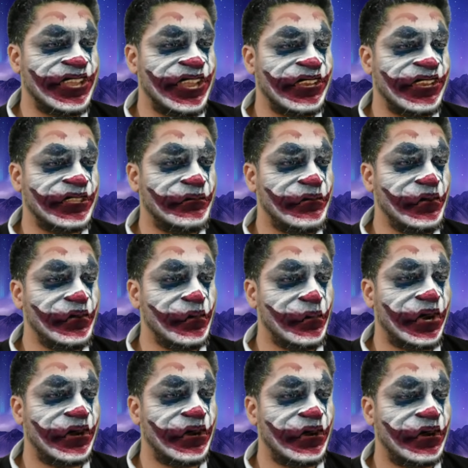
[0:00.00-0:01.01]
and the
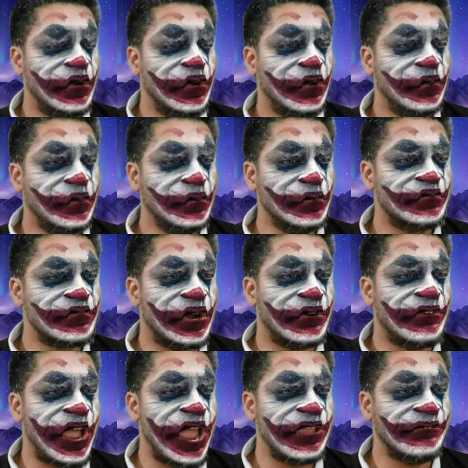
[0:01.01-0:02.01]
fewer who
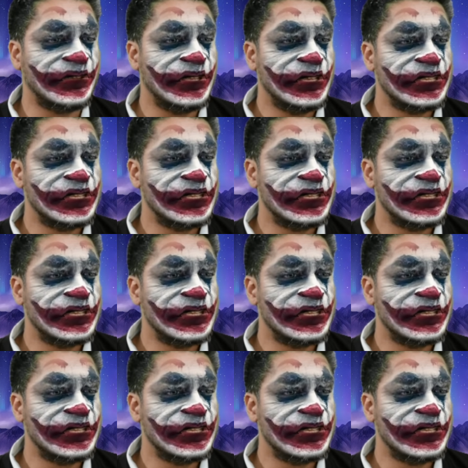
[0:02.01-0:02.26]
survive